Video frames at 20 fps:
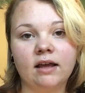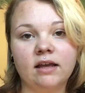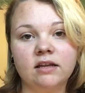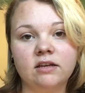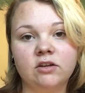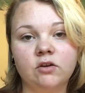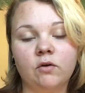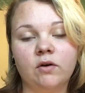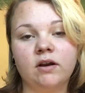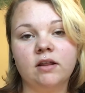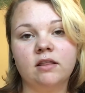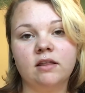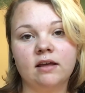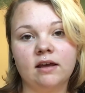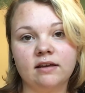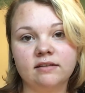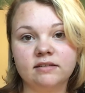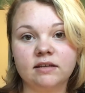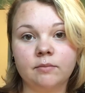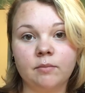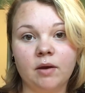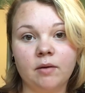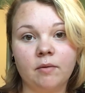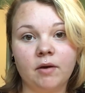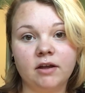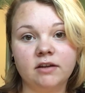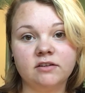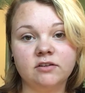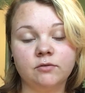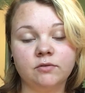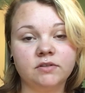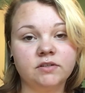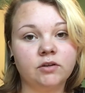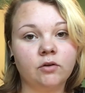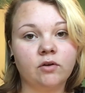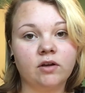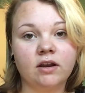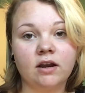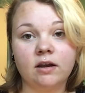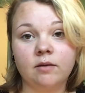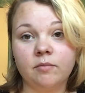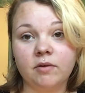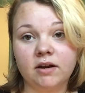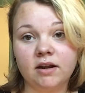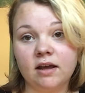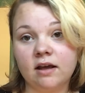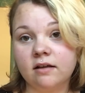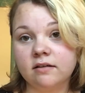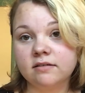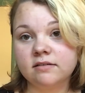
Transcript: I can do anything I set my mind to, and so can anybody